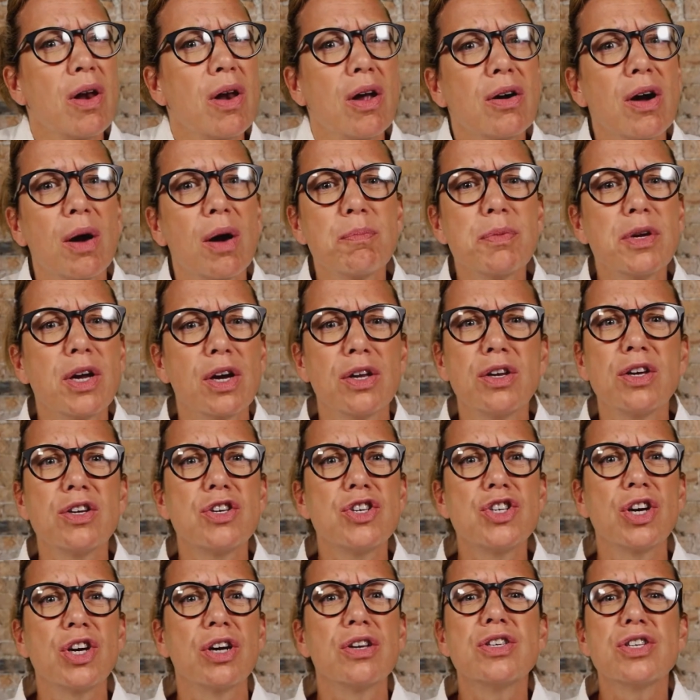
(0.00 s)
long I'm going to
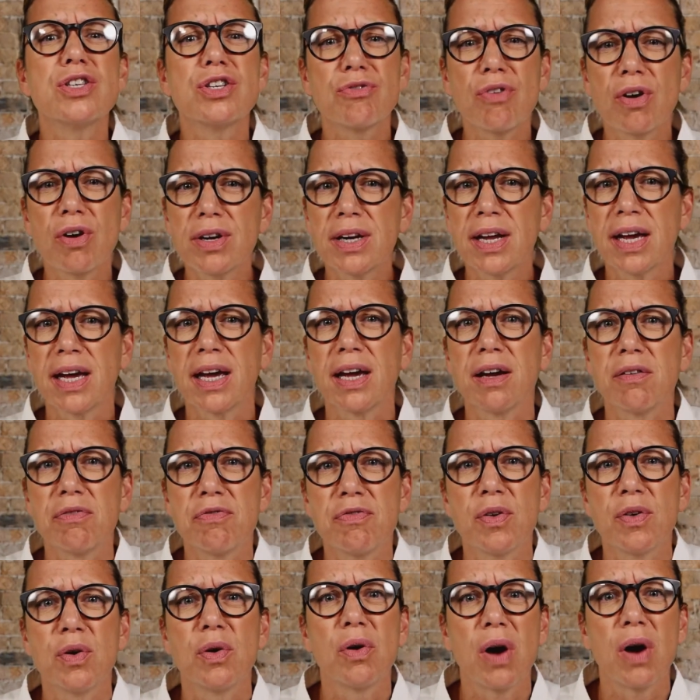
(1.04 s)
chunter on here
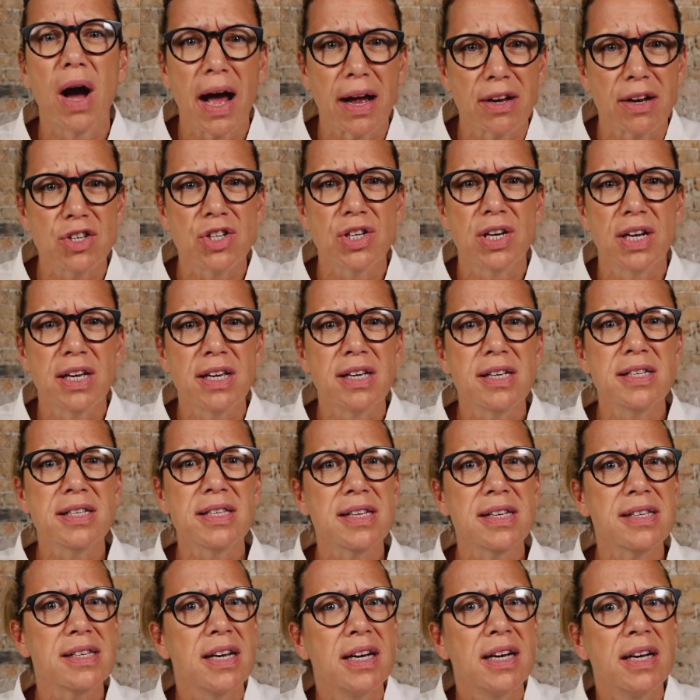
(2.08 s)
for, actually, because
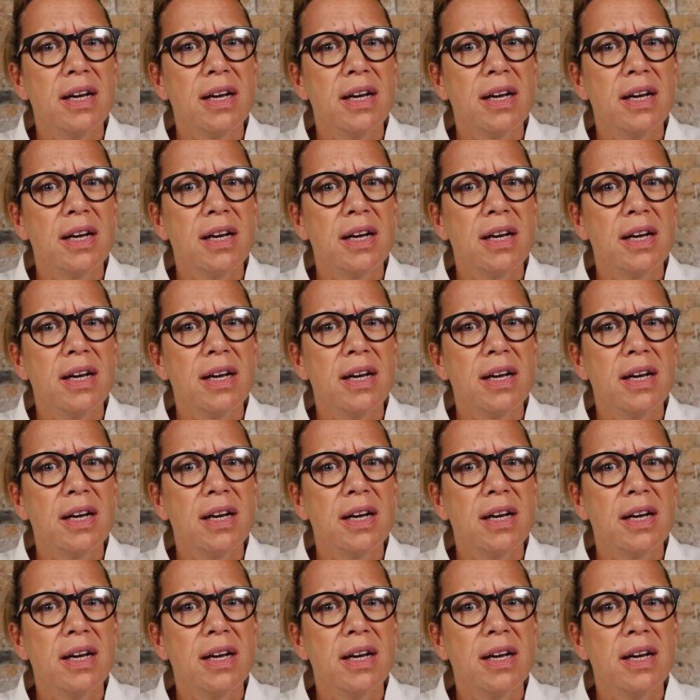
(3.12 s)
there's